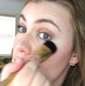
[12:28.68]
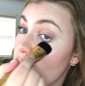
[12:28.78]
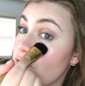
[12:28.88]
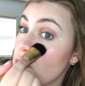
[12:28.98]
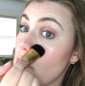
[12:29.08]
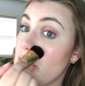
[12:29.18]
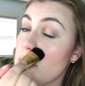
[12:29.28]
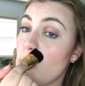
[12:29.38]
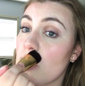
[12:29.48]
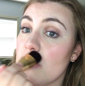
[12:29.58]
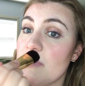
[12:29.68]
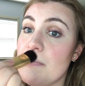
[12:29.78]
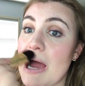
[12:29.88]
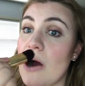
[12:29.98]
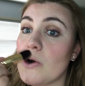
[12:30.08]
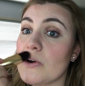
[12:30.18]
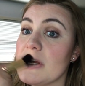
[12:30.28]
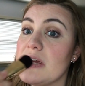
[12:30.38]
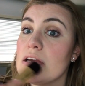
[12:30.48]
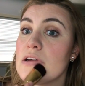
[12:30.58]
If you like more of a
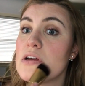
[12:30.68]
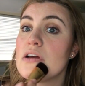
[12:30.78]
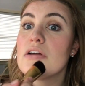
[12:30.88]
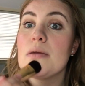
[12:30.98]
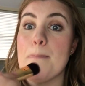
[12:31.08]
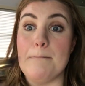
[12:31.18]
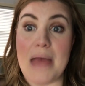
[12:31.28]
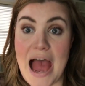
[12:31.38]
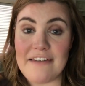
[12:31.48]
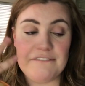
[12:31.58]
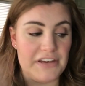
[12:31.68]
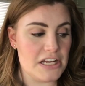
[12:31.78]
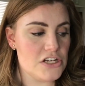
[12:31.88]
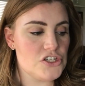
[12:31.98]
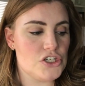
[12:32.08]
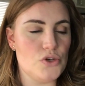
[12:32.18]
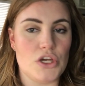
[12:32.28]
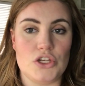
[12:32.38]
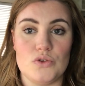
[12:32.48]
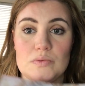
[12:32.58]
powdery matte finish, you
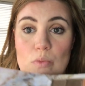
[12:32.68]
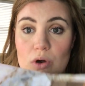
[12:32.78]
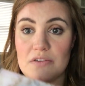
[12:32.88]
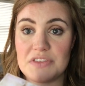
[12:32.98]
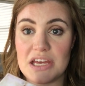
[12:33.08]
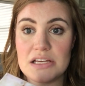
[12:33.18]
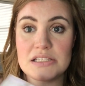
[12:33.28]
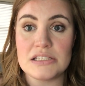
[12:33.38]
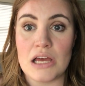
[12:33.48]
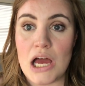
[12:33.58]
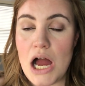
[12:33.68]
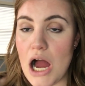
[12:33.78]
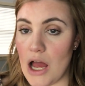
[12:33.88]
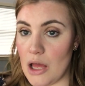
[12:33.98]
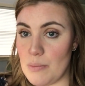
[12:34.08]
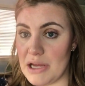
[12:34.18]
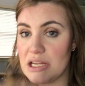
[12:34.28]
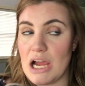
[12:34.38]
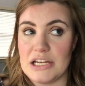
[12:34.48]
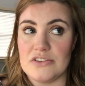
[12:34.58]
can use more of this and
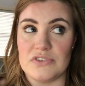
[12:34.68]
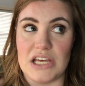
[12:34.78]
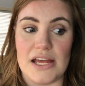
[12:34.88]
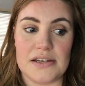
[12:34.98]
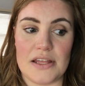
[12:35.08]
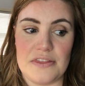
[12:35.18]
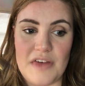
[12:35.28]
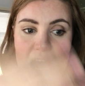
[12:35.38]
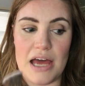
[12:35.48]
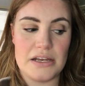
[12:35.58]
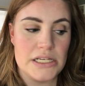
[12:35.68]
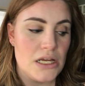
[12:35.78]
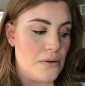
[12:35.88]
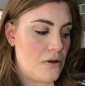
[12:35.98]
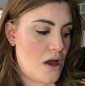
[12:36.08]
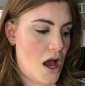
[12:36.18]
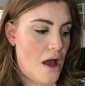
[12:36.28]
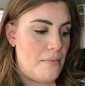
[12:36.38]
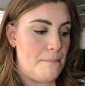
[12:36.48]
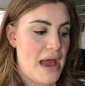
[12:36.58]
kind of get that
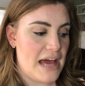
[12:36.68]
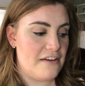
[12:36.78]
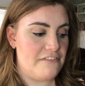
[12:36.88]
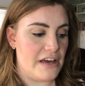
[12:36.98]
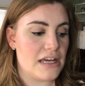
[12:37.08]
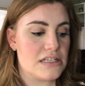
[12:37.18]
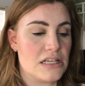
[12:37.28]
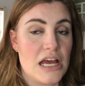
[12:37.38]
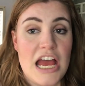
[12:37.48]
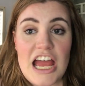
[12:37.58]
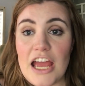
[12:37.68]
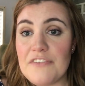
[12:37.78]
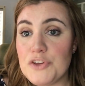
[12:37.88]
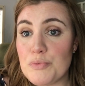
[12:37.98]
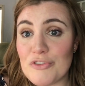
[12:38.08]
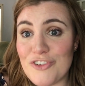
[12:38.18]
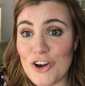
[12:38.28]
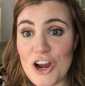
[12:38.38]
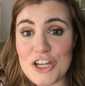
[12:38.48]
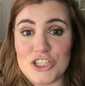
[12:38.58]
matte effect. If you
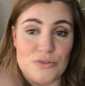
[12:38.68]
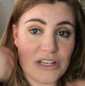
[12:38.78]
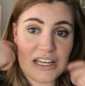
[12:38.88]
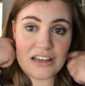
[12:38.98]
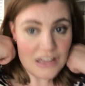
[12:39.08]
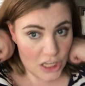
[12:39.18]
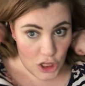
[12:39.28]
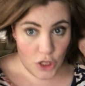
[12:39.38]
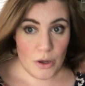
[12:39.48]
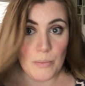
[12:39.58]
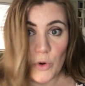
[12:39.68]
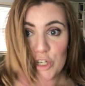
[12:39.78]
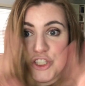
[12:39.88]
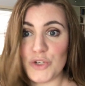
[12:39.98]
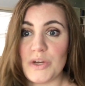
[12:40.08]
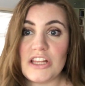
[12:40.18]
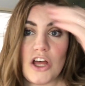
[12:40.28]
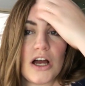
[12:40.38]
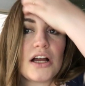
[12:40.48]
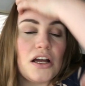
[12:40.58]
prefer a more dewy
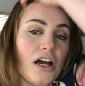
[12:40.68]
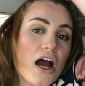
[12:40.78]
look,